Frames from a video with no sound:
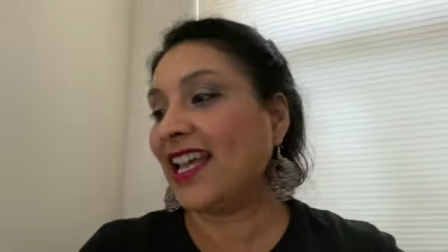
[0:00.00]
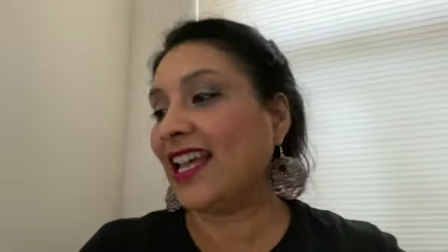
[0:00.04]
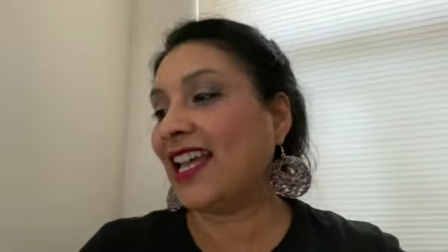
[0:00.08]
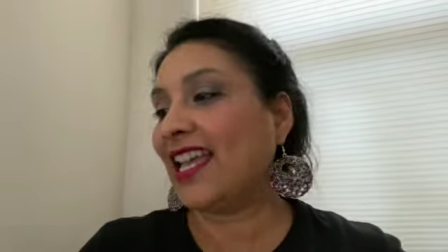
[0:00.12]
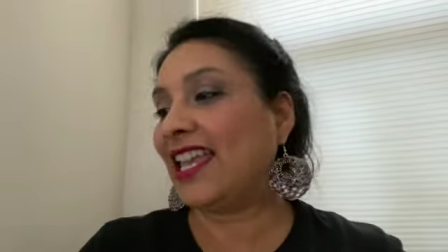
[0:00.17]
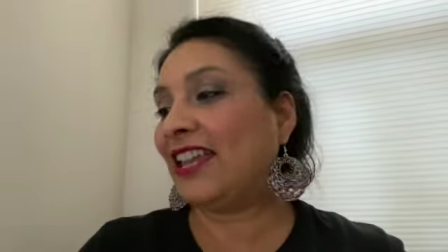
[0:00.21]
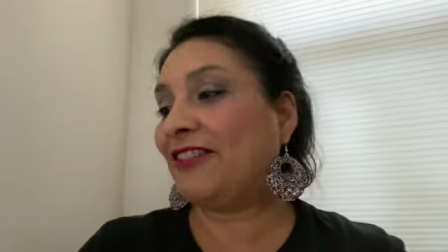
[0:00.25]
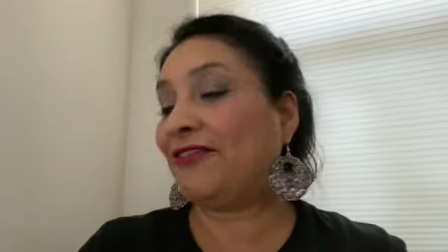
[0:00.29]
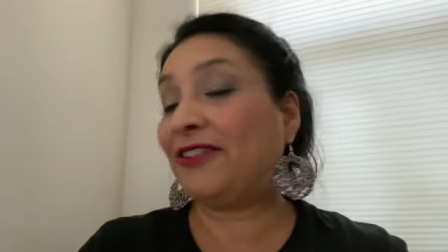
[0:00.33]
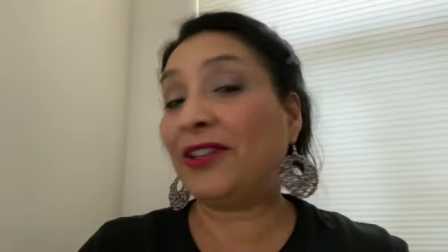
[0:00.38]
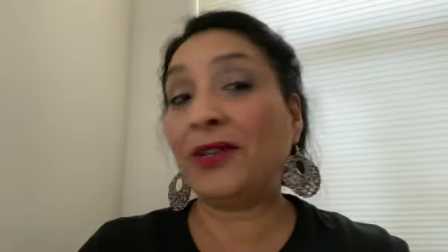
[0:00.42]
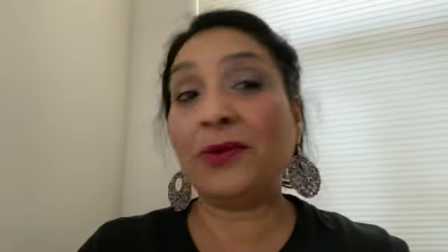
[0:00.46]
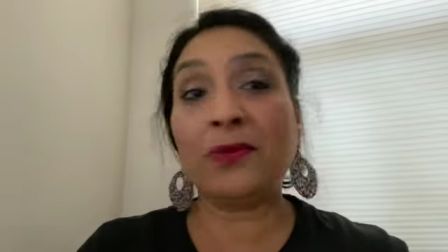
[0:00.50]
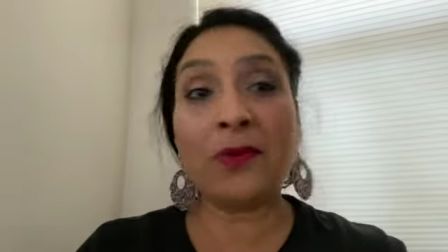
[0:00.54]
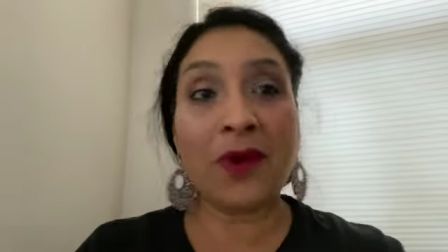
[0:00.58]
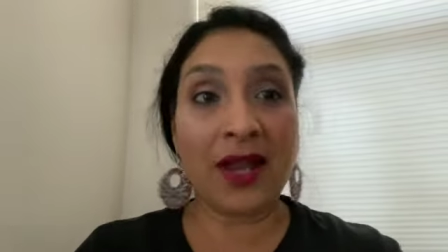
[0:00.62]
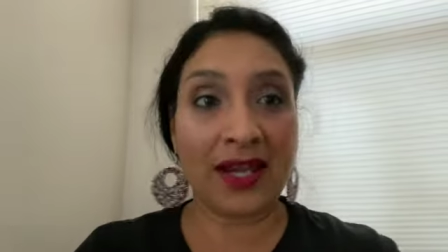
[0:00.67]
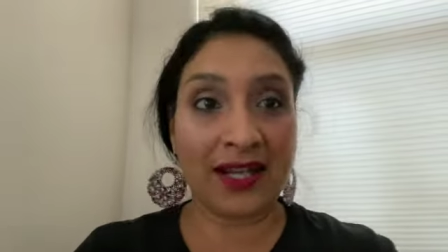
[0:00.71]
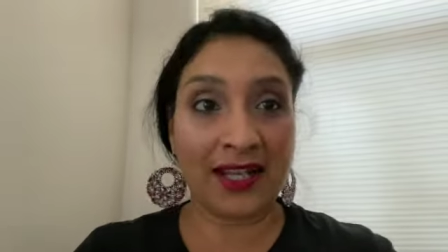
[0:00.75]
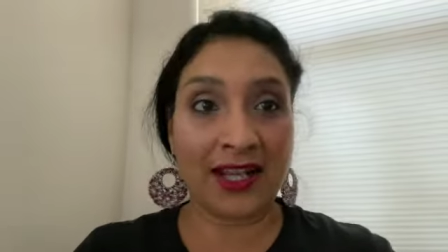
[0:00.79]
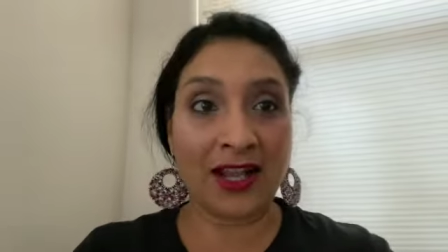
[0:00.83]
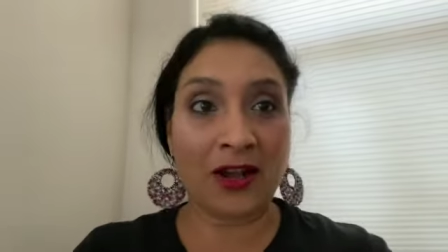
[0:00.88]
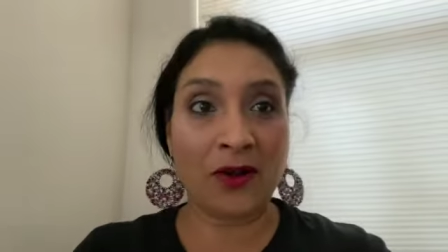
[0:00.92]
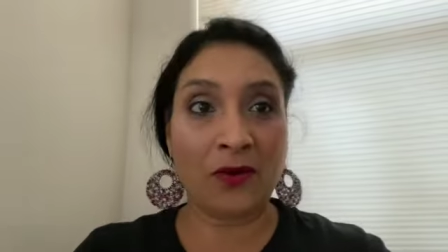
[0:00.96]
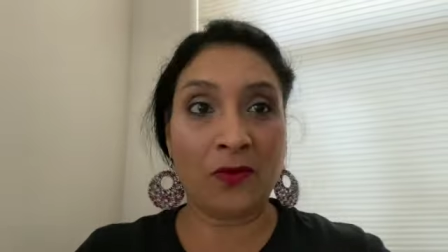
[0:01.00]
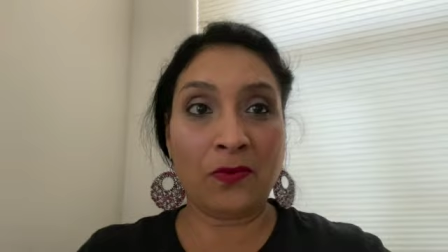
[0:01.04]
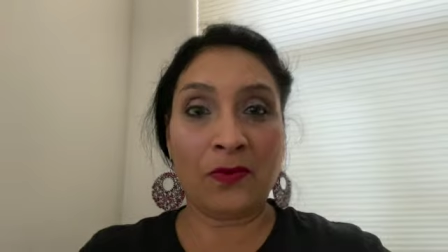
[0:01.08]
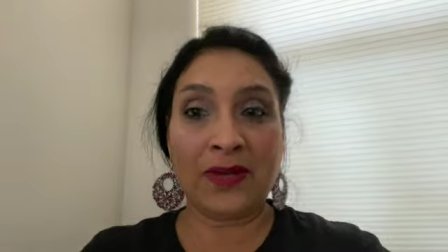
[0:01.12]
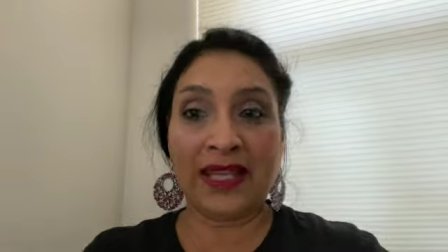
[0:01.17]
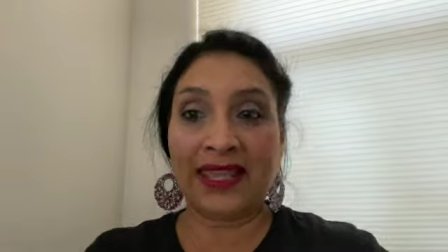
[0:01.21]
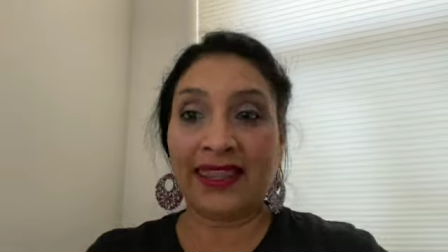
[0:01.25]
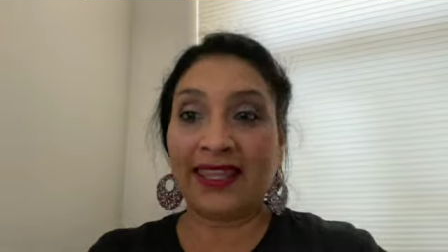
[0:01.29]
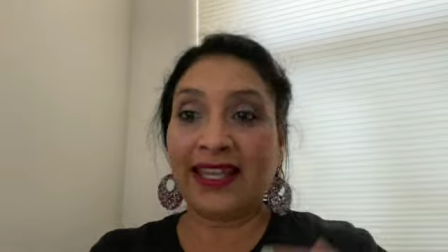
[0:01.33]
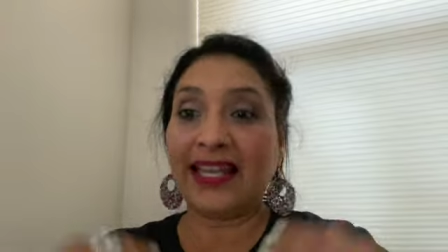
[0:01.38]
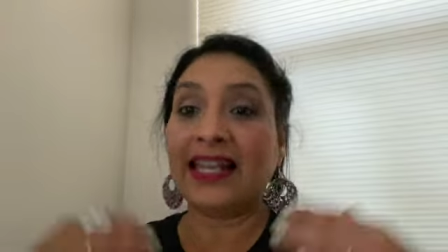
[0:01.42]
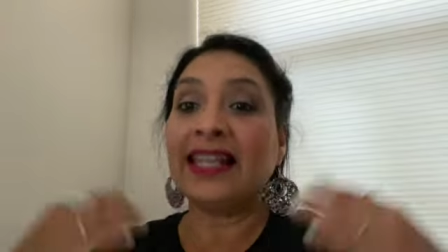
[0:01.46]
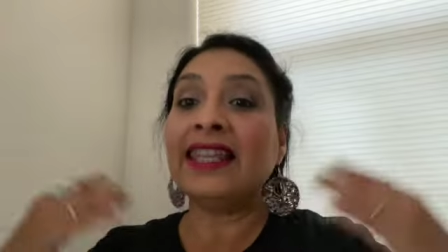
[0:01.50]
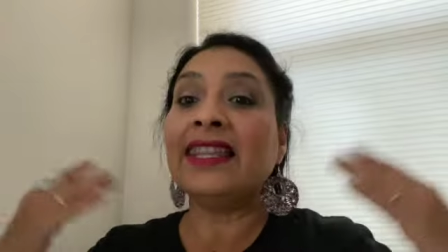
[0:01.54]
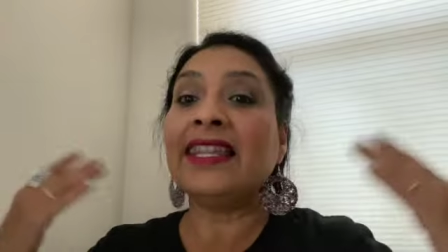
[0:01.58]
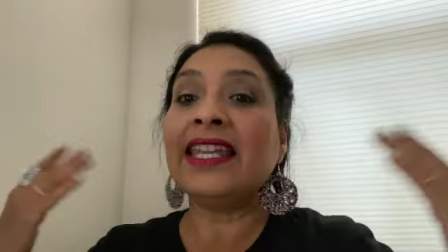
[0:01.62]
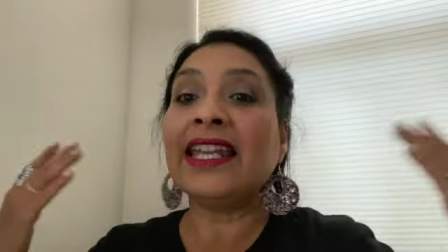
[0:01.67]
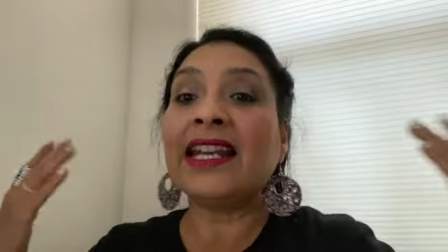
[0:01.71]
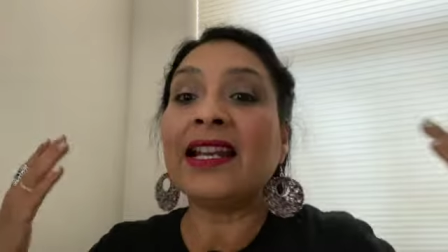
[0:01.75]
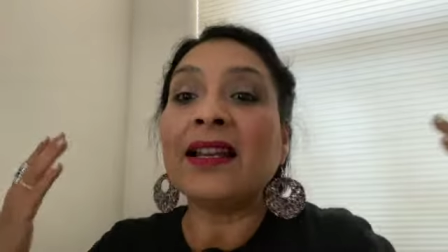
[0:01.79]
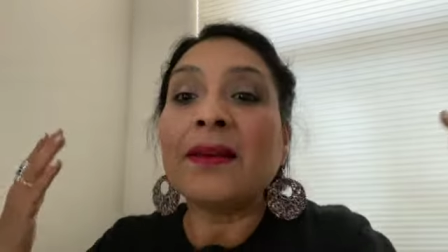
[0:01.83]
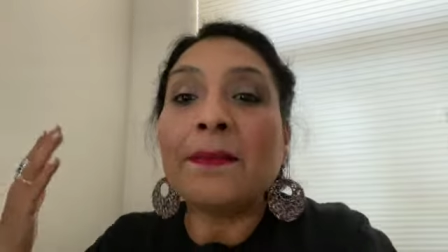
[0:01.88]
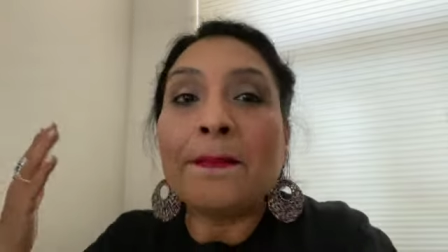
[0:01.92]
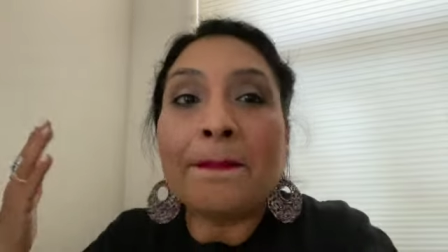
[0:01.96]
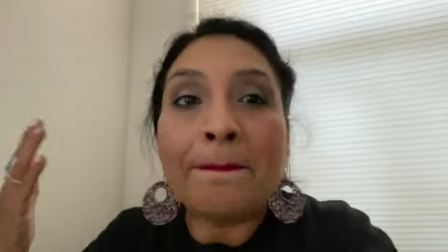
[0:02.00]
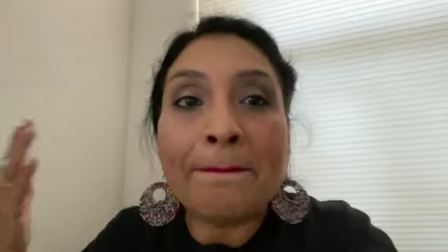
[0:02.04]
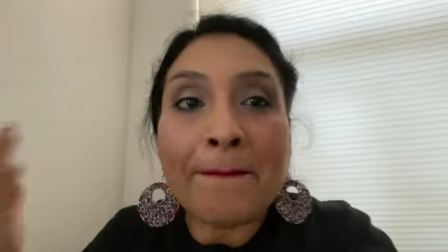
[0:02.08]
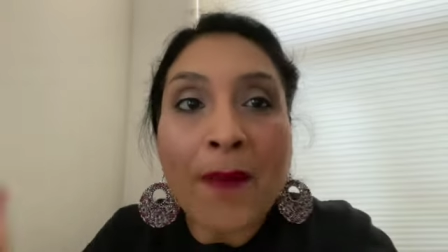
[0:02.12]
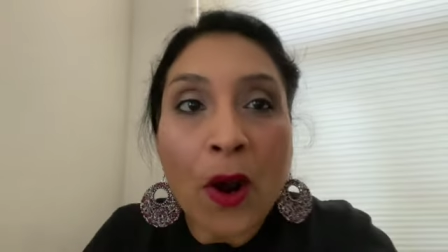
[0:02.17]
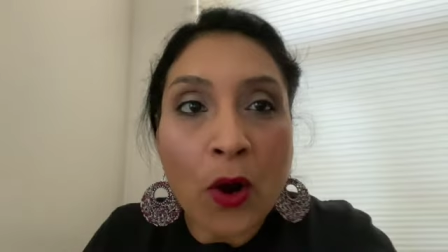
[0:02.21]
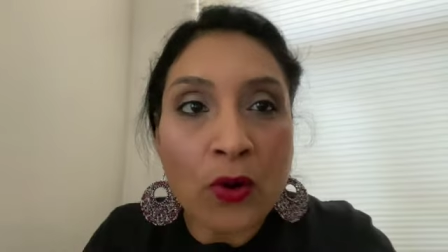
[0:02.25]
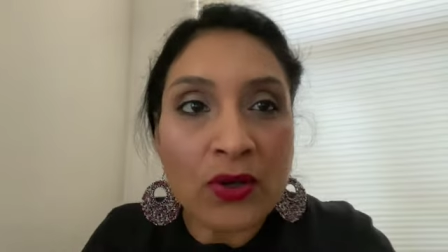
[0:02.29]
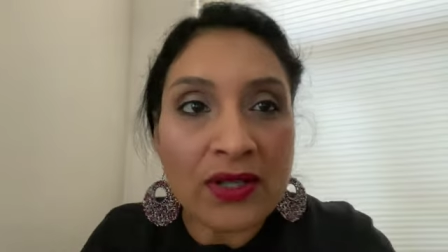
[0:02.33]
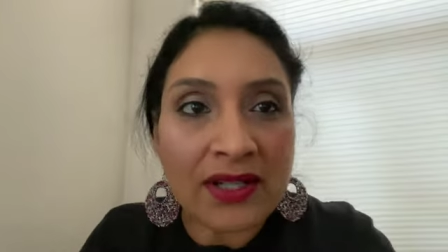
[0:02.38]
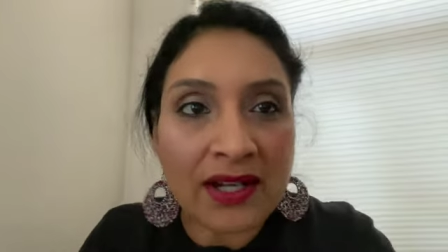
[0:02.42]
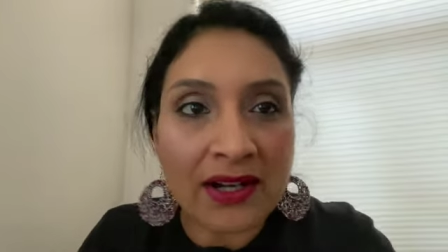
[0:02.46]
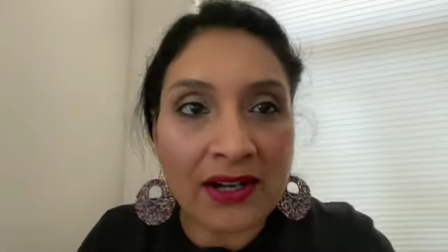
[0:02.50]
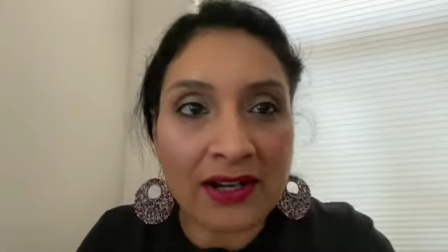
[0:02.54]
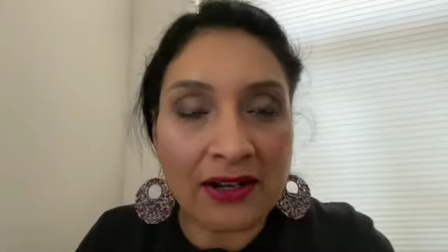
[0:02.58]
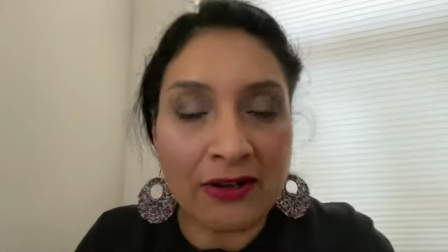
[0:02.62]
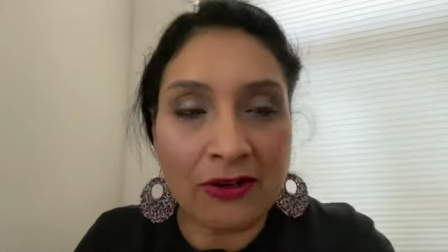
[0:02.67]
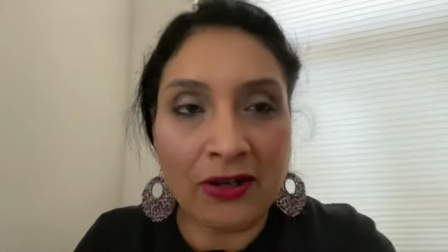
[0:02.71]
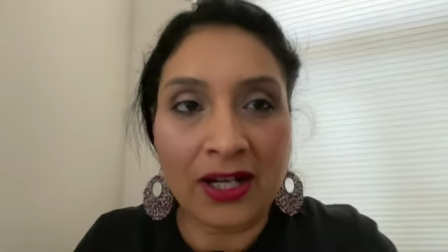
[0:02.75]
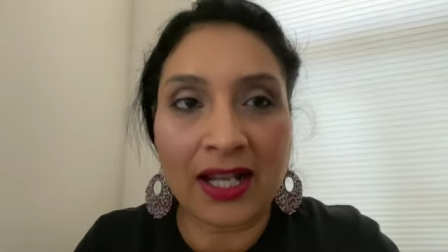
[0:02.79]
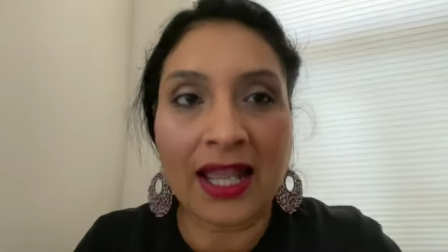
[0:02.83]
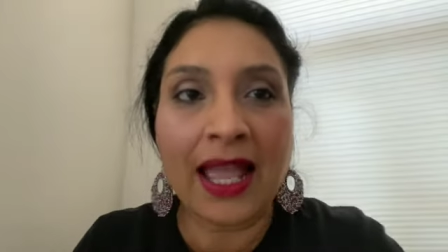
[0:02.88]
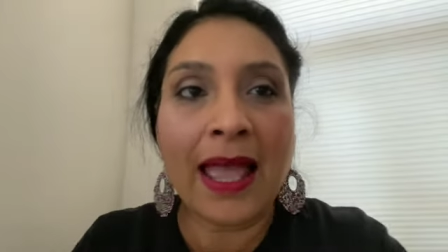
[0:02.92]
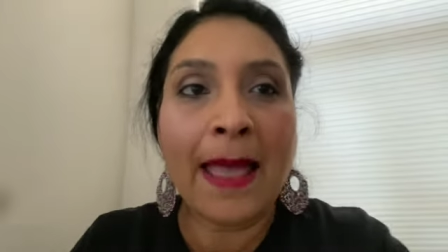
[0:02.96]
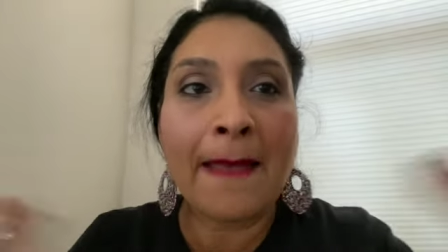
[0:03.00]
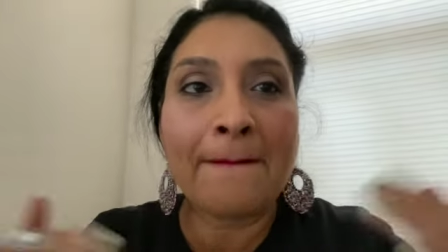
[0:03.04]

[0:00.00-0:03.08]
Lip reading: if you want to go with a little bolder look.